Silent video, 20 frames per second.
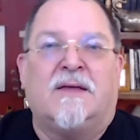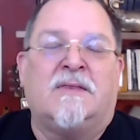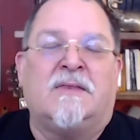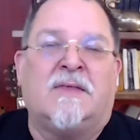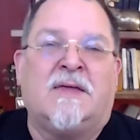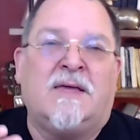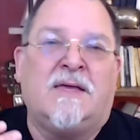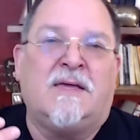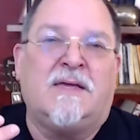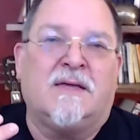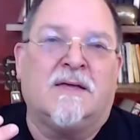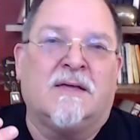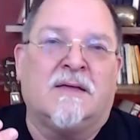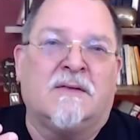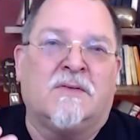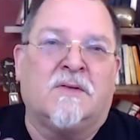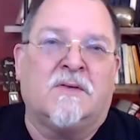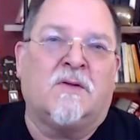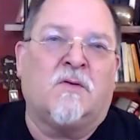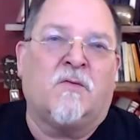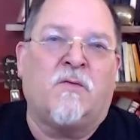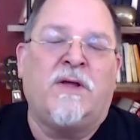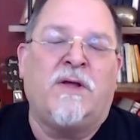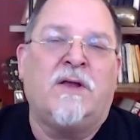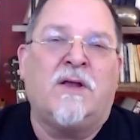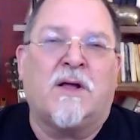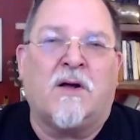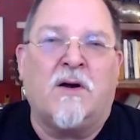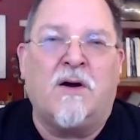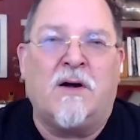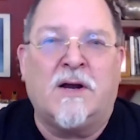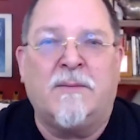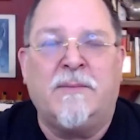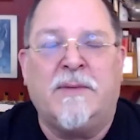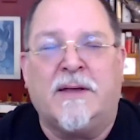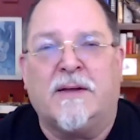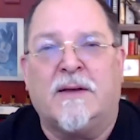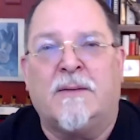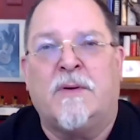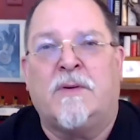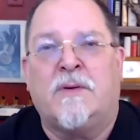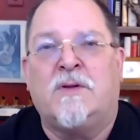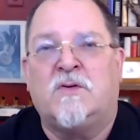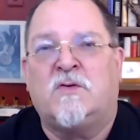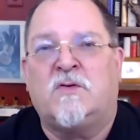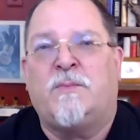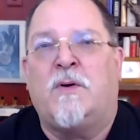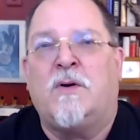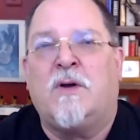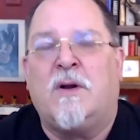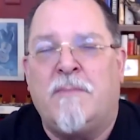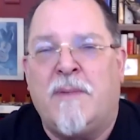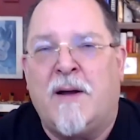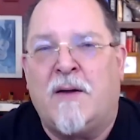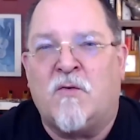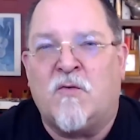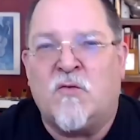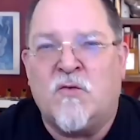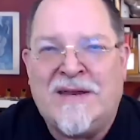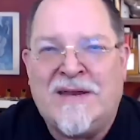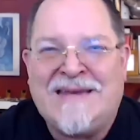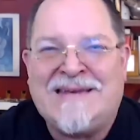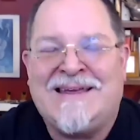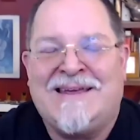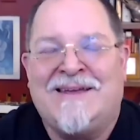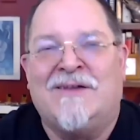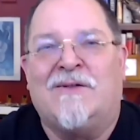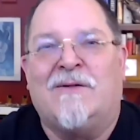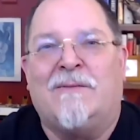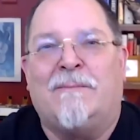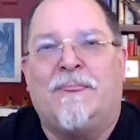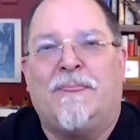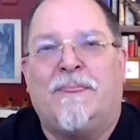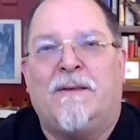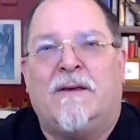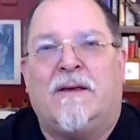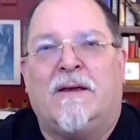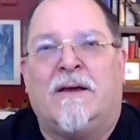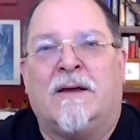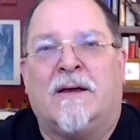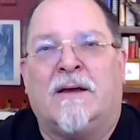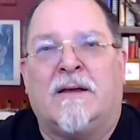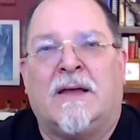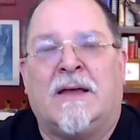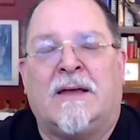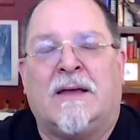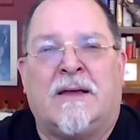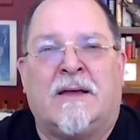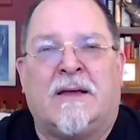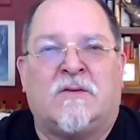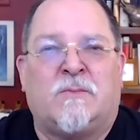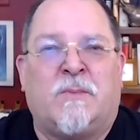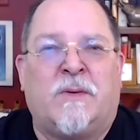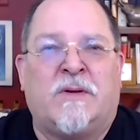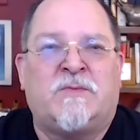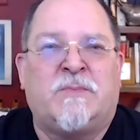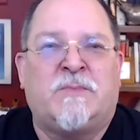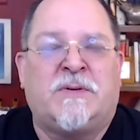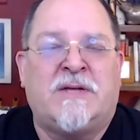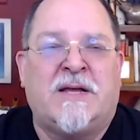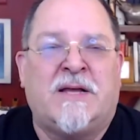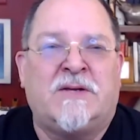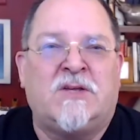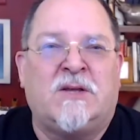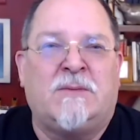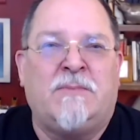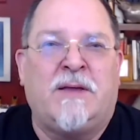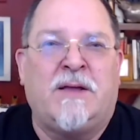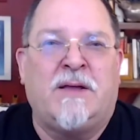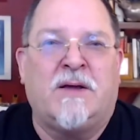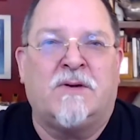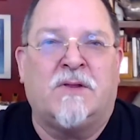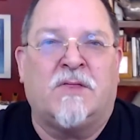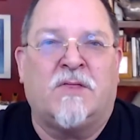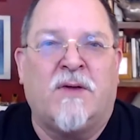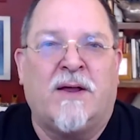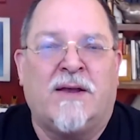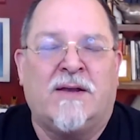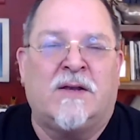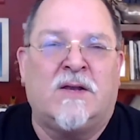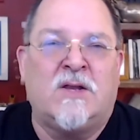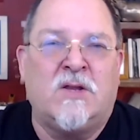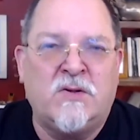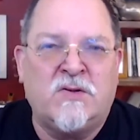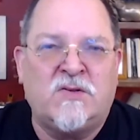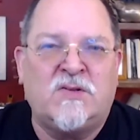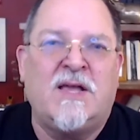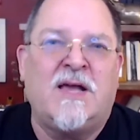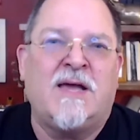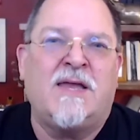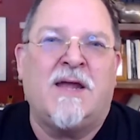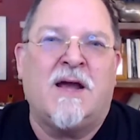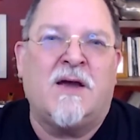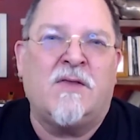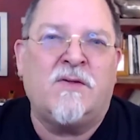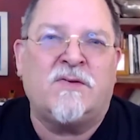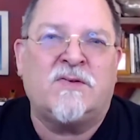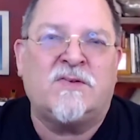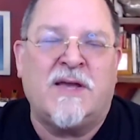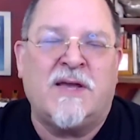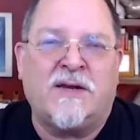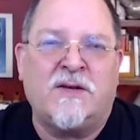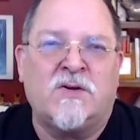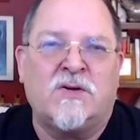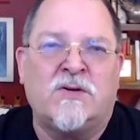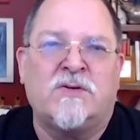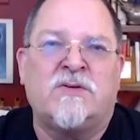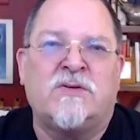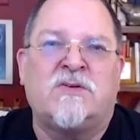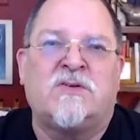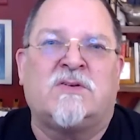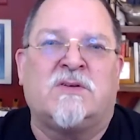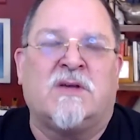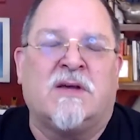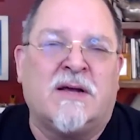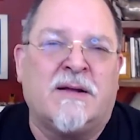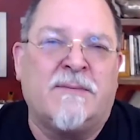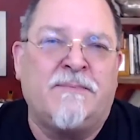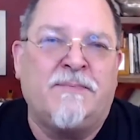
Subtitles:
the real economy. I mean, you spoke about retail as potentially being under threat. Do you see any other sectors